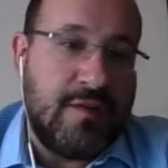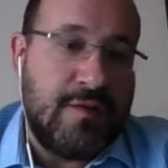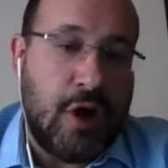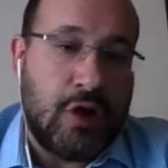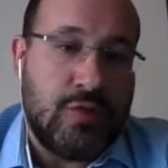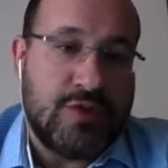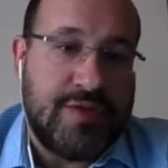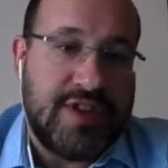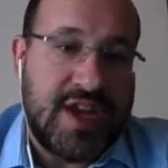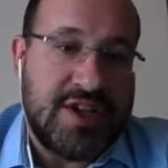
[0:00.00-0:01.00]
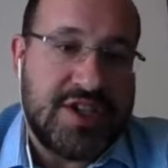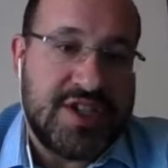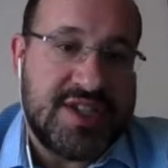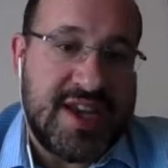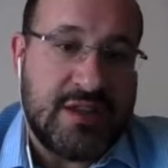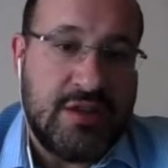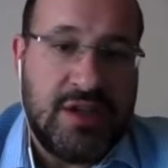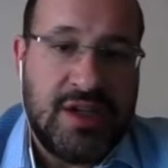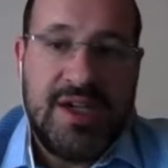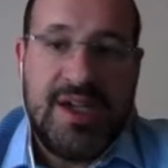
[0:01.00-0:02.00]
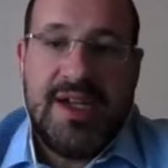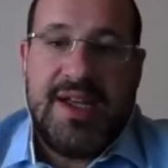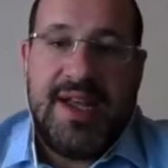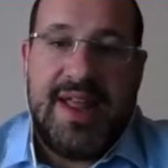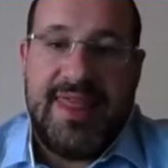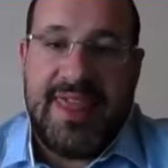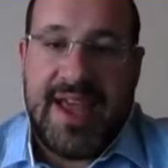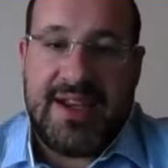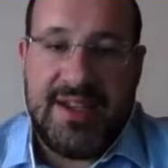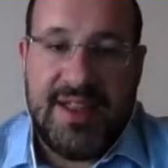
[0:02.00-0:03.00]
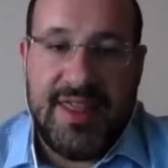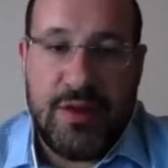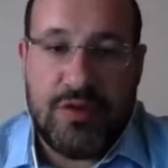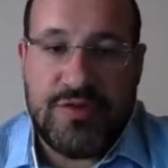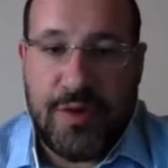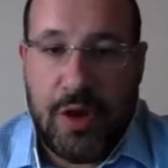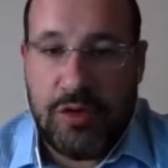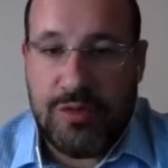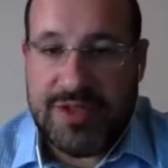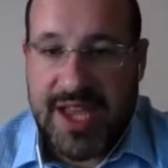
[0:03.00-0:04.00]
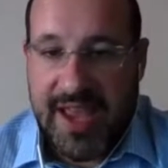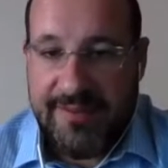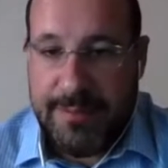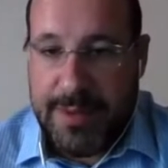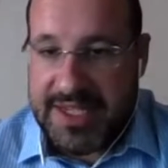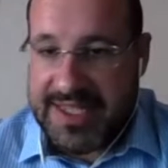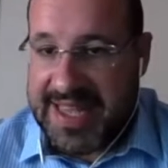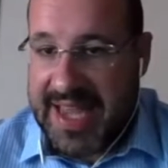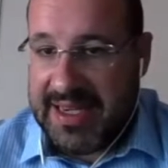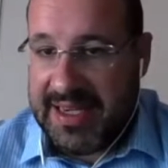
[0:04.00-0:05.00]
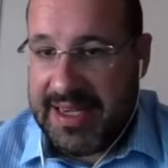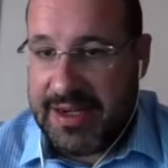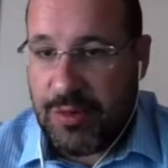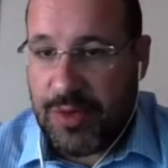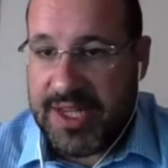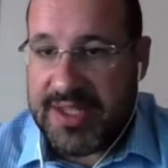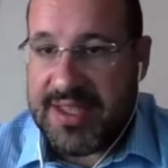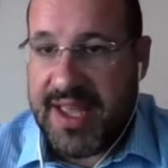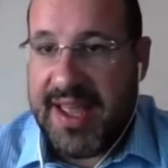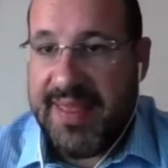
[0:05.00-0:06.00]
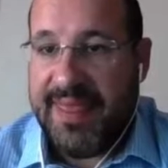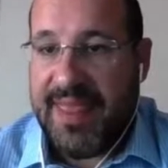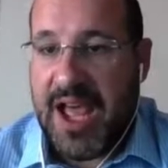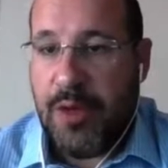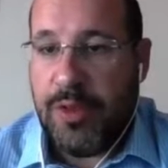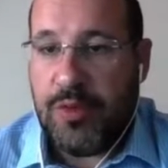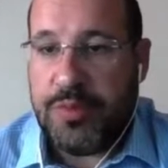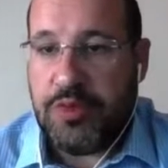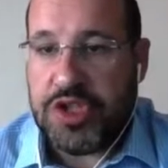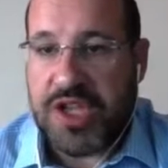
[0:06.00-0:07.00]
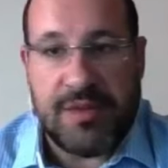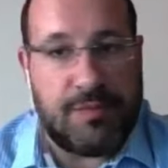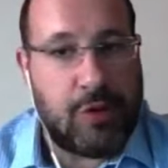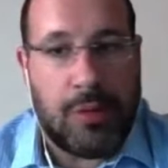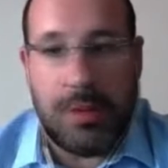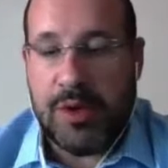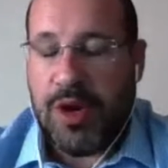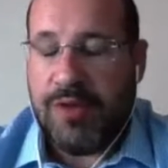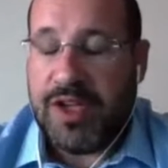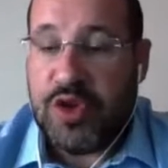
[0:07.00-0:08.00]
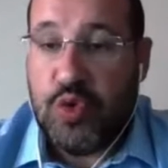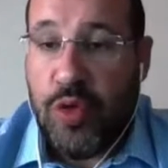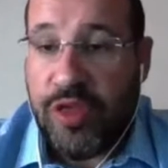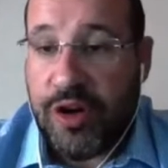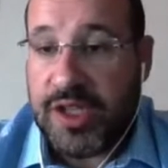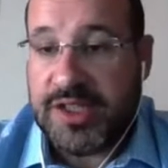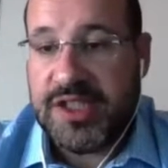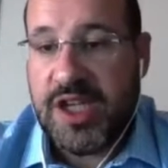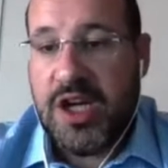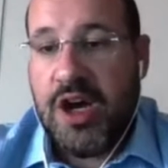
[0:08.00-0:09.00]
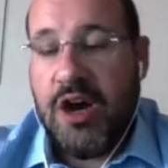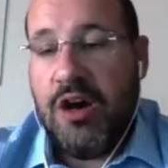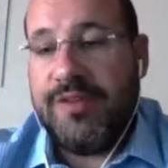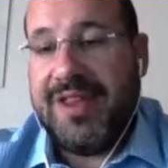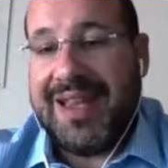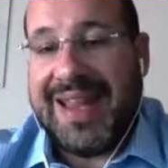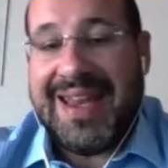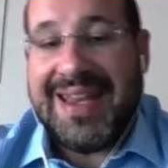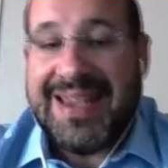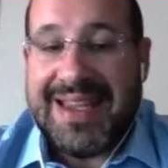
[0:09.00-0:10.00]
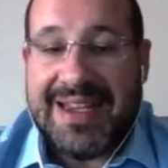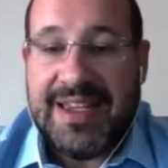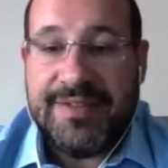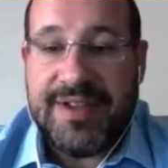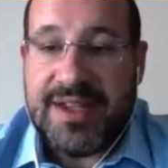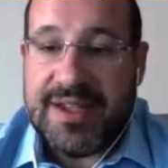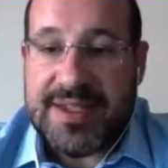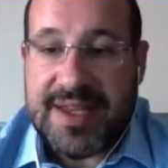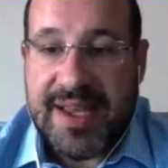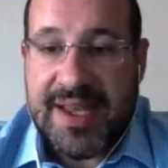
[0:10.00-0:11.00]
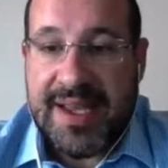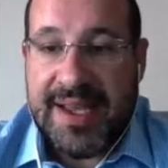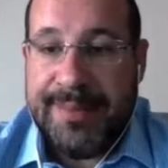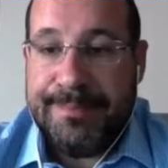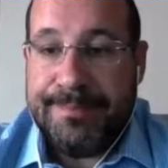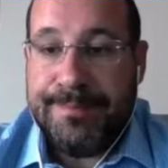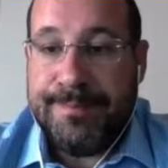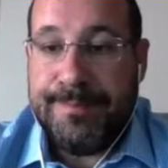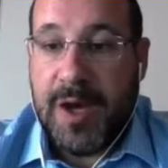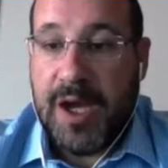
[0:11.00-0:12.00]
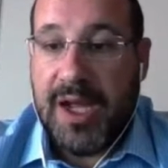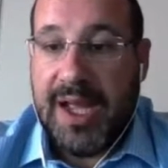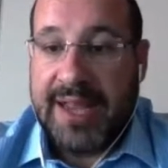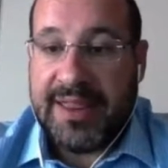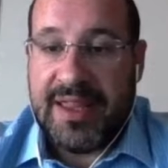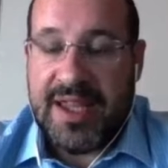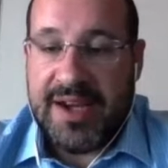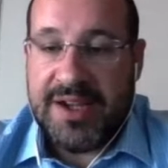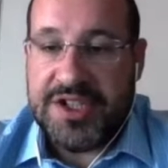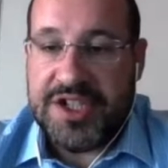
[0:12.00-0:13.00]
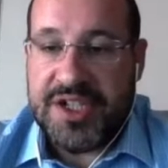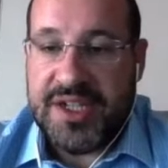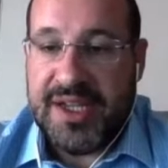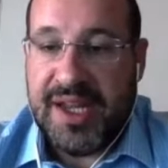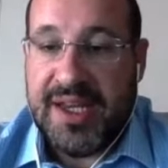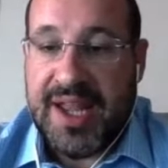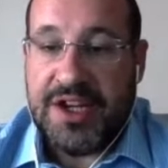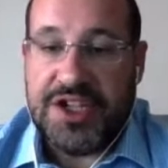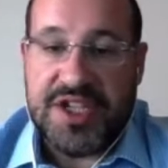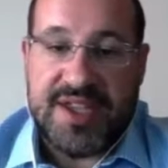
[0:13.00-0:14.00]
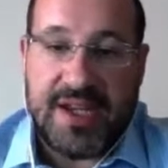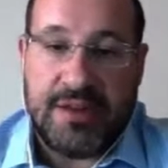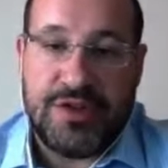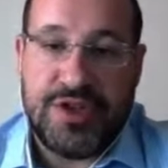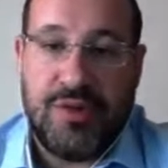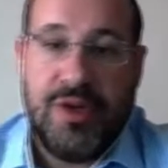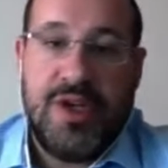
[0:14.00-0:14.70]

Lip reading: volumes of the energy sector, and that those volumes have been steadily increased, and now they represent probably roughly 2/3 of the lending activities in the energy sector. So